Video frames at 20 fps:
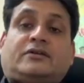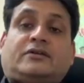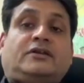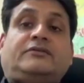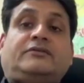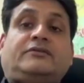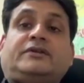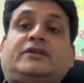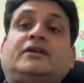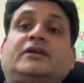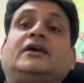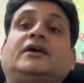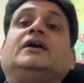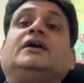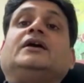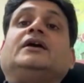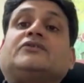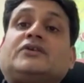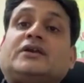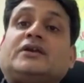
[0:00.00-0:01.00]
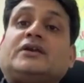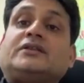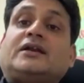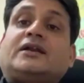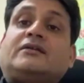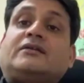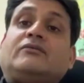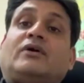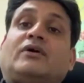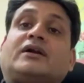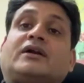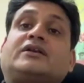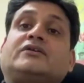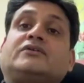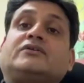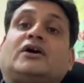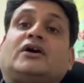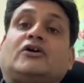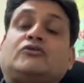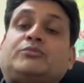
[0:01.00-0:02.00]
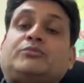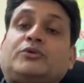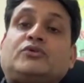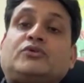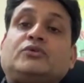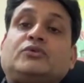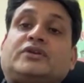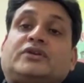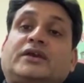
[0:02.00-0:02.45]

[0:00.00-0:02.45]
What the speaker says: Generally, we say that what is the output,